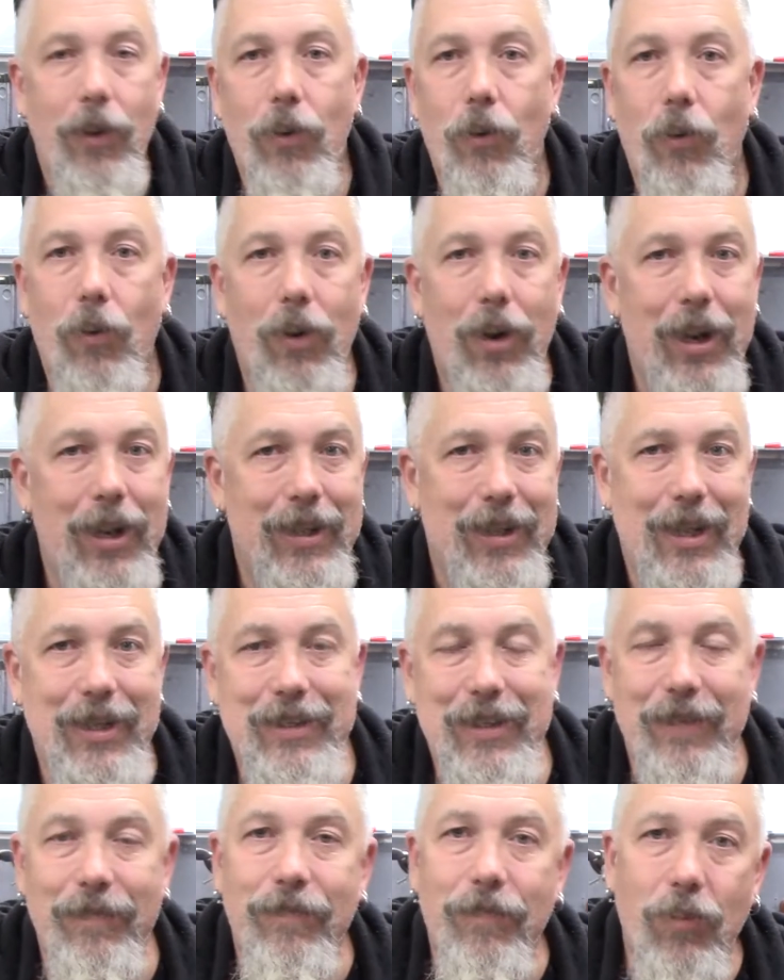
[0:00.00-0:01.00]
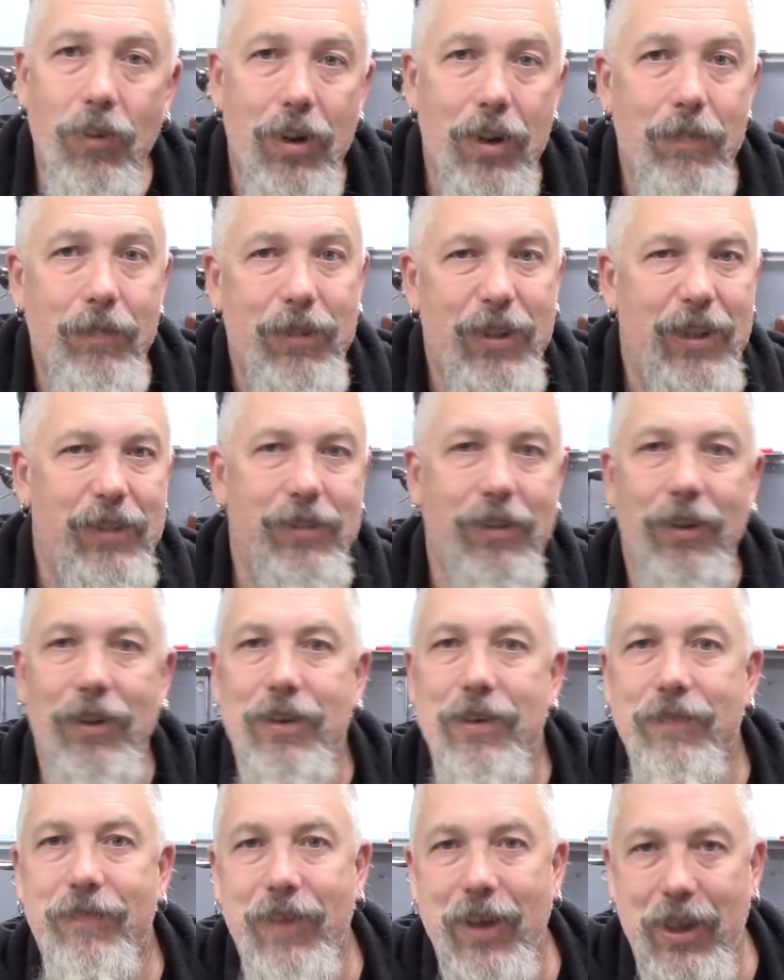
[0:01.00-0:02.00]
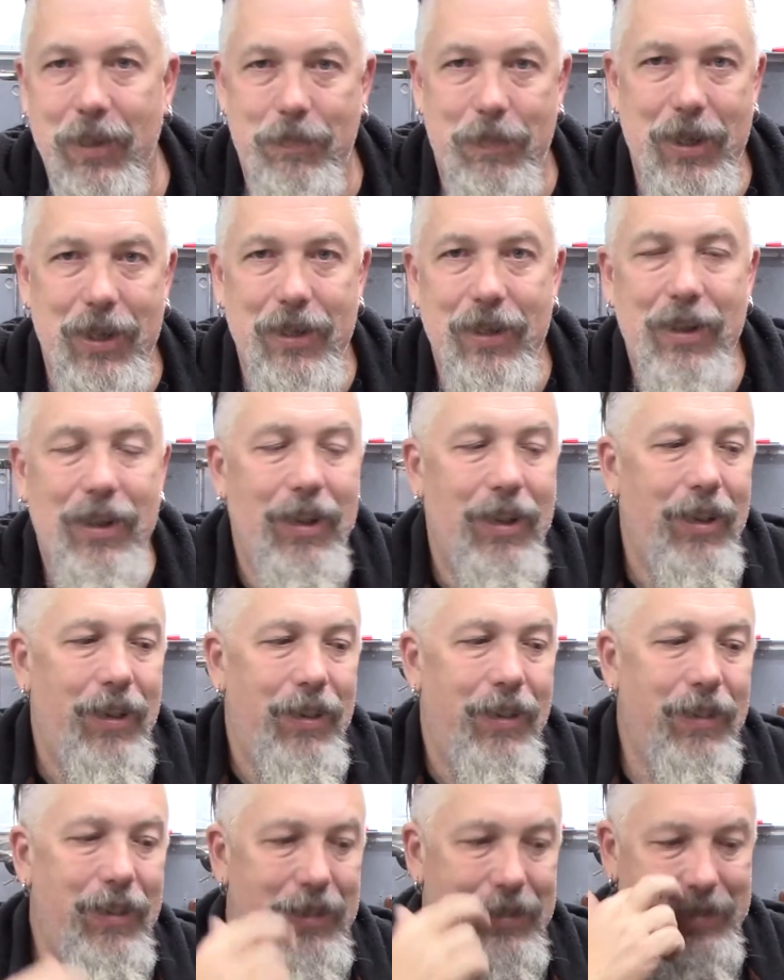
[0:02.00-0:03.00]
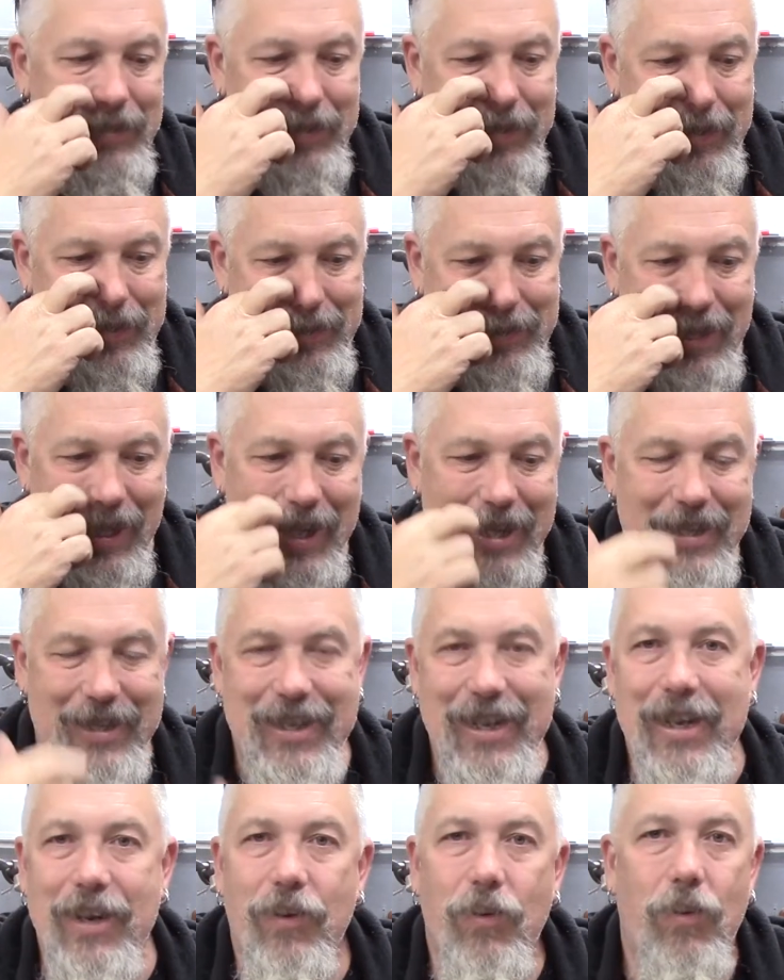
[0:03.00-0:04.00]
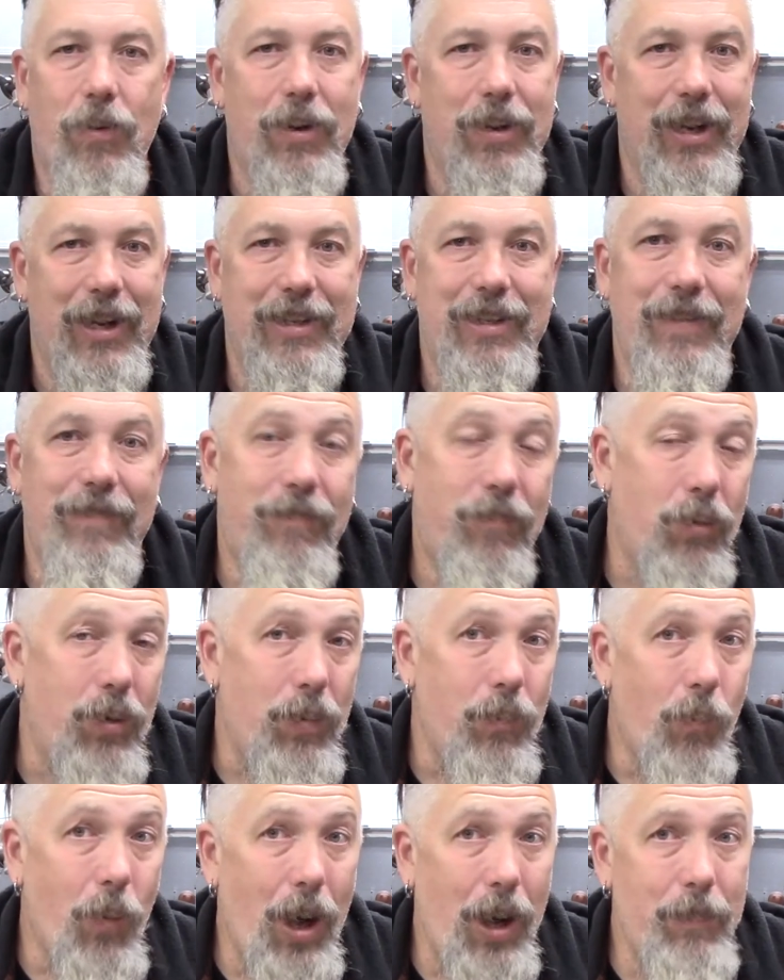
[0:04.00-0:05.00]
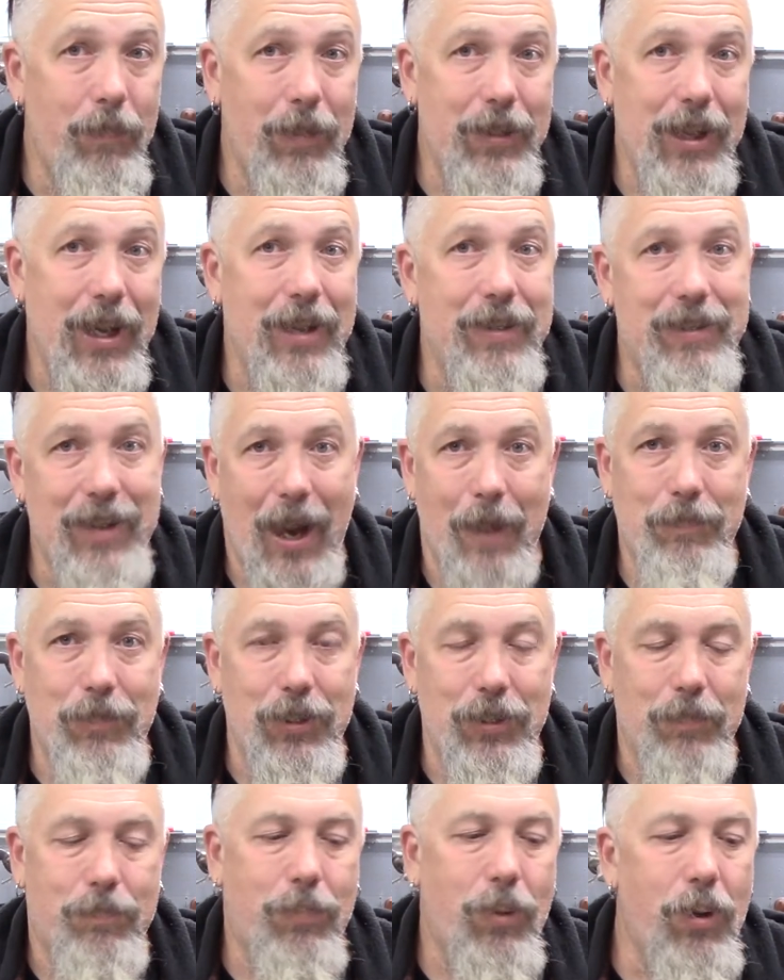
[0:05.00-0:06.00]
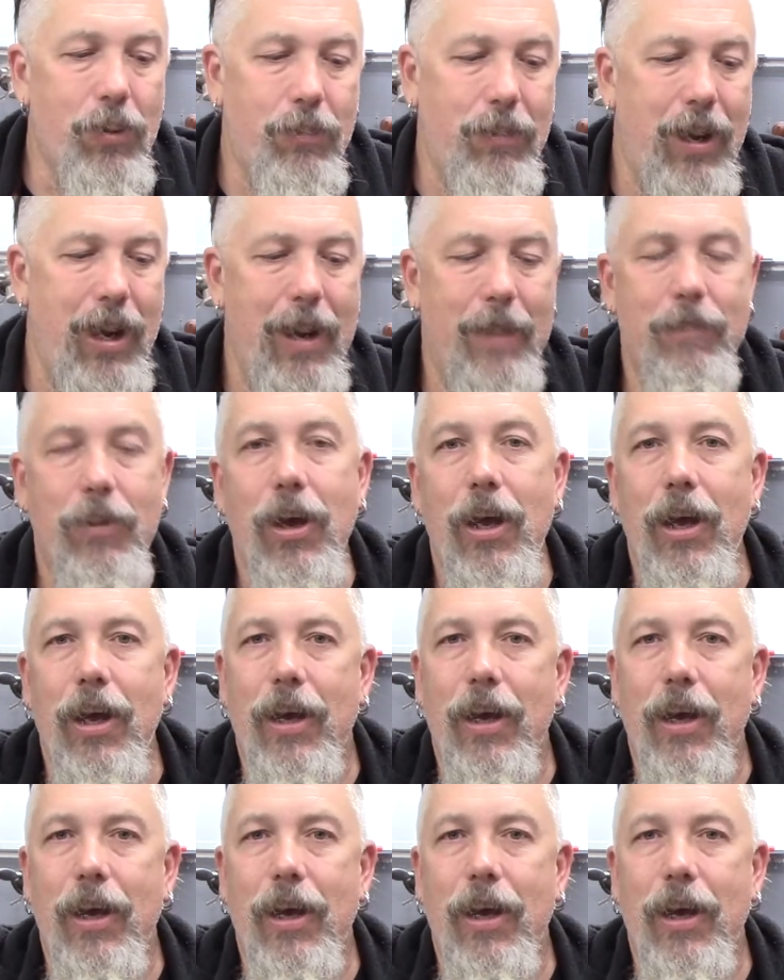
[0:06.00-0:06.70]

or in 1940 when they started developing this idea, or in 1941 when they adopted the program.